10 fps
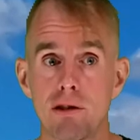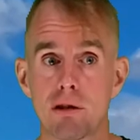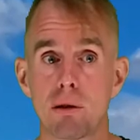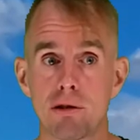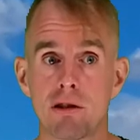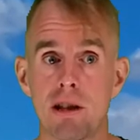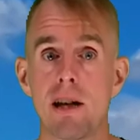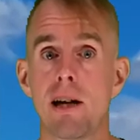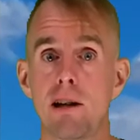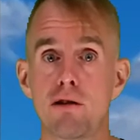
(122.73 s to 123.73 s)

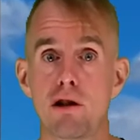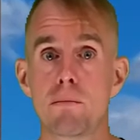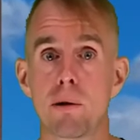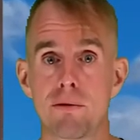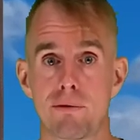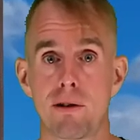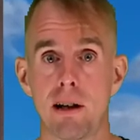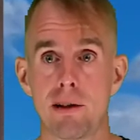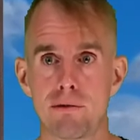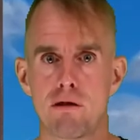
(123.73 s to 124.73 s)
viscosity is
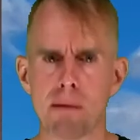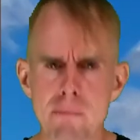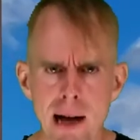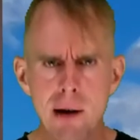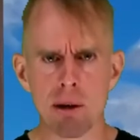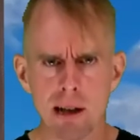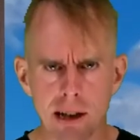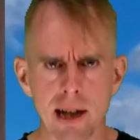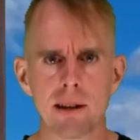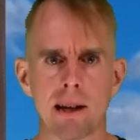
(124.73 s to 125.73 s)
2.5. Remember how we
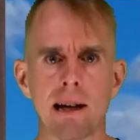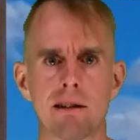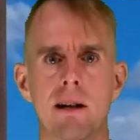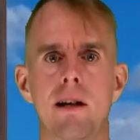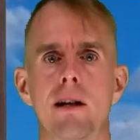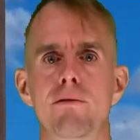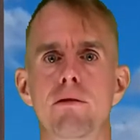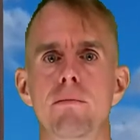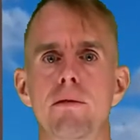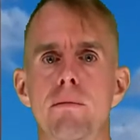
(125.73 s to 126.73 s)
can get that
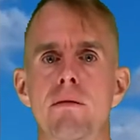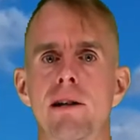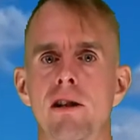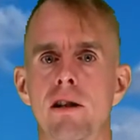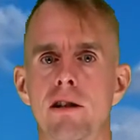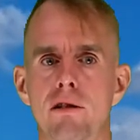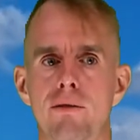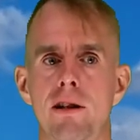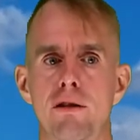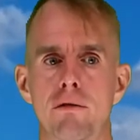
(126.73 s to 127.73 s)
from the Brownian hard
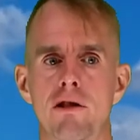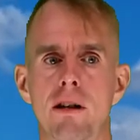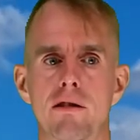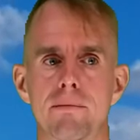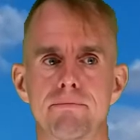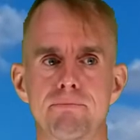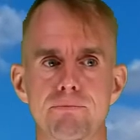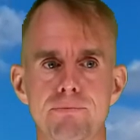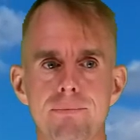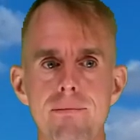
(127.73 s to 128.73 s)
spheres result.
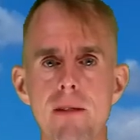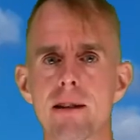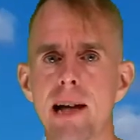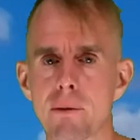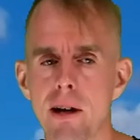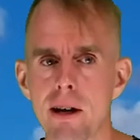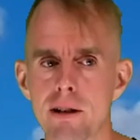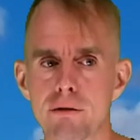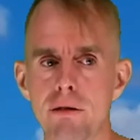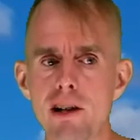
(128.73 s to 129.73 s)
Now,
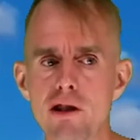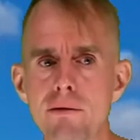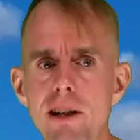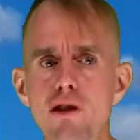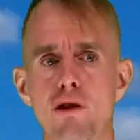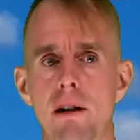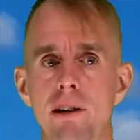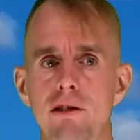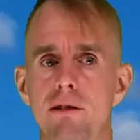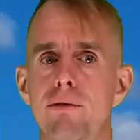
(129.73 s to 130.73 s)
the region of
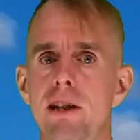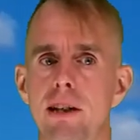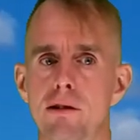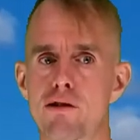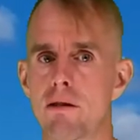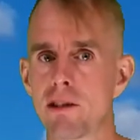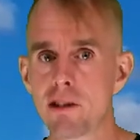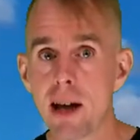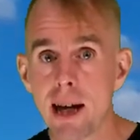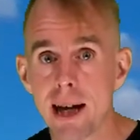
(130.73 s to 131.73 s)
interest for yield
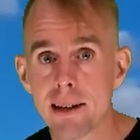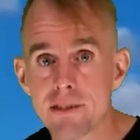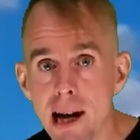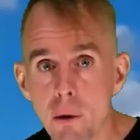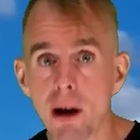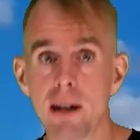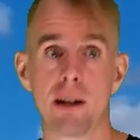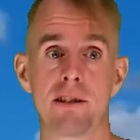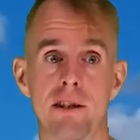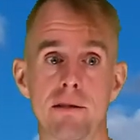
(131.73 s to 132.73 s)
stress is now
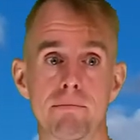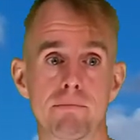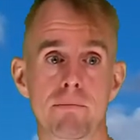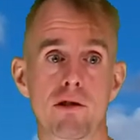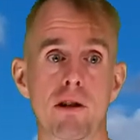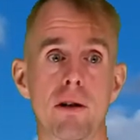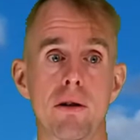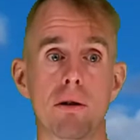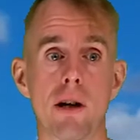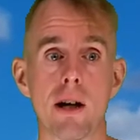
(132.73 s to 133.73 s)
highlighted.
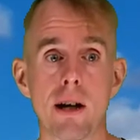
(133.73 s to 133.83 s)
So